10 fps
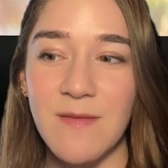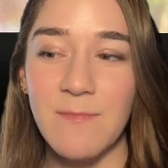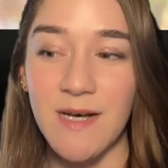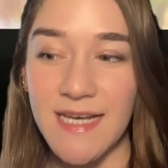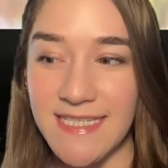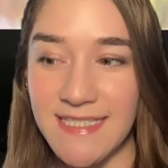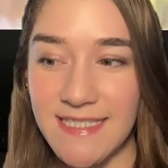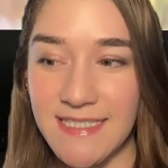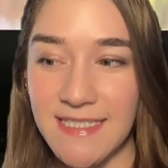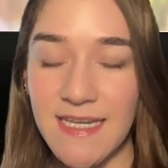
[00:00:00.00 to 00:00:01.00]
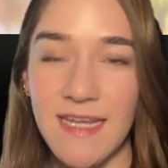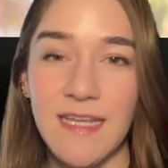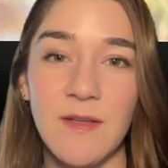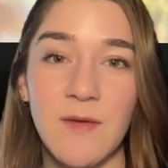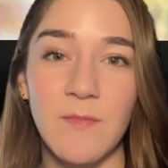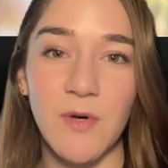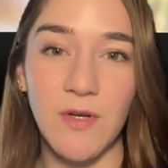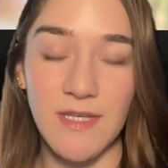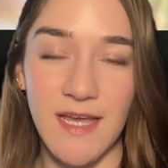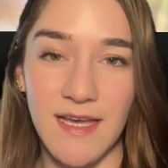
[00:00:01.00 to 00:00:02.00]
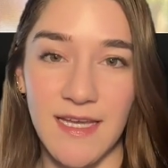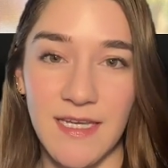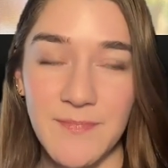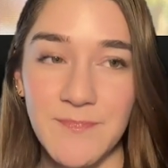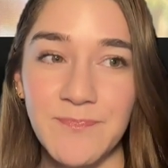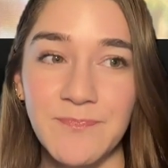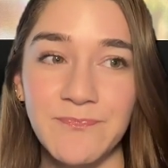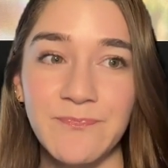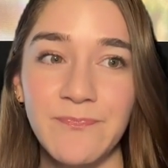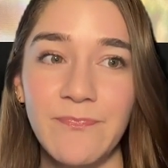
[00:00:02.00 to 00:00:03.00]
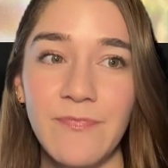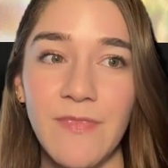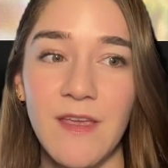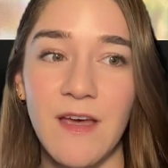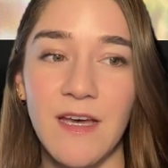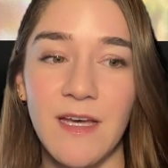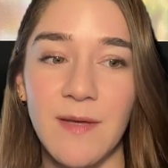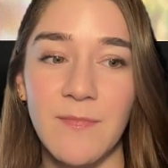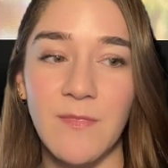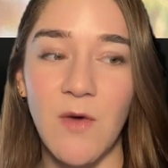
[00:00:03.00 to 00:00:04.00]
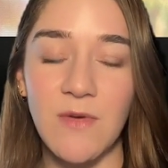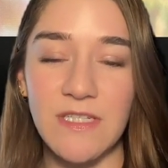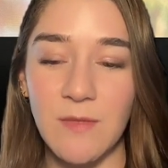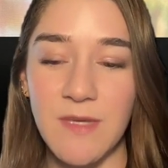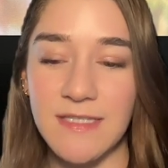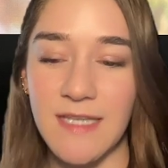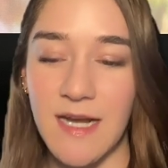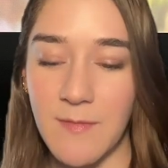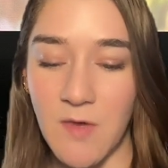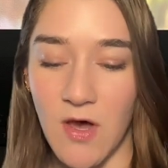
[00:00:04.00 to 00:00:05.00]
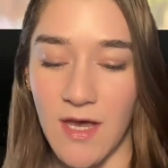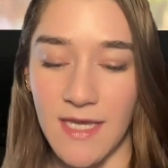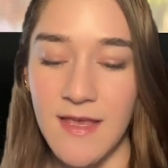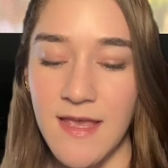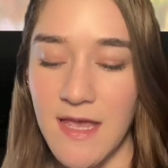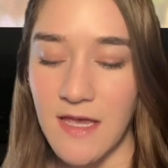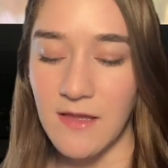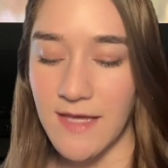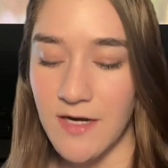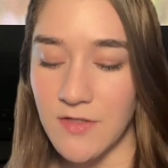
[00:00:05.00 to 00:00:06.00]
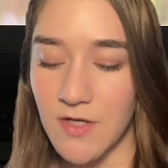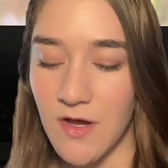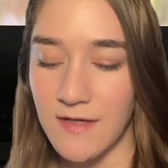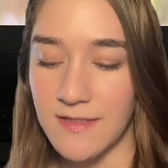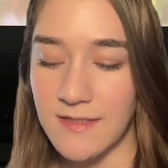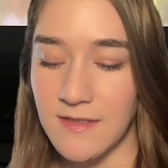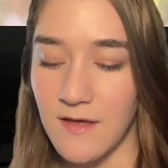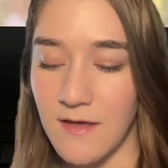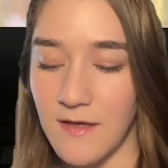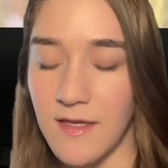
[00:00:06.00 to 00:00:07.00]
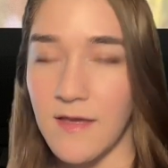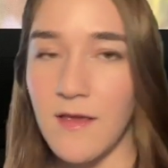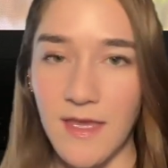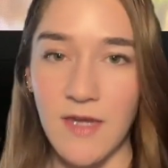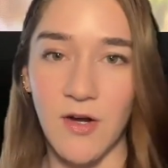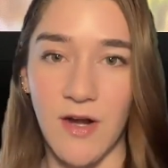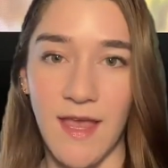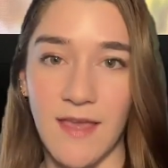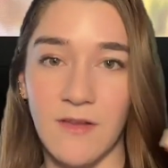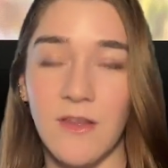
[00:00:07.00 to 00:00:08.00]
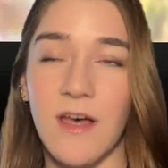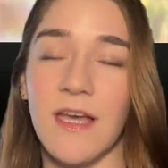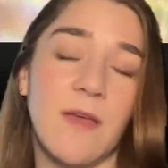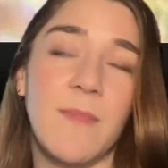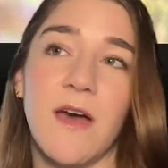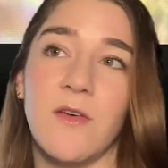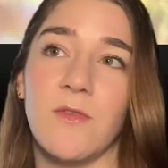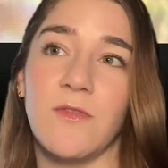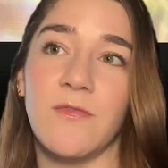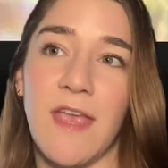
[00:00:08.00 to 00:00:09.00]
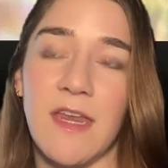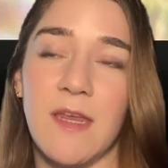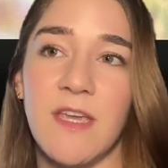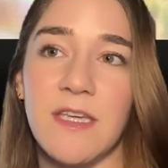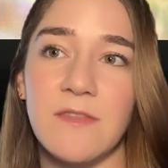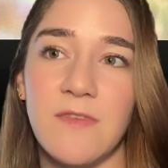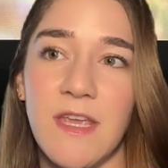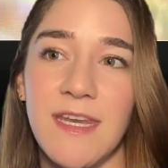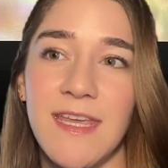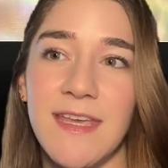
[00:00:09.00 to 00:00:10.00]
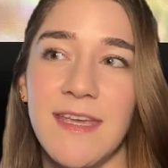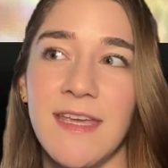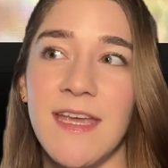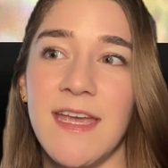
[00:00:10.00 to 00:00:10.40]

But in book 9, Go and Tell the Bees That I'm Gone, Claire talks in her head a lot about Fanny, because Fanny,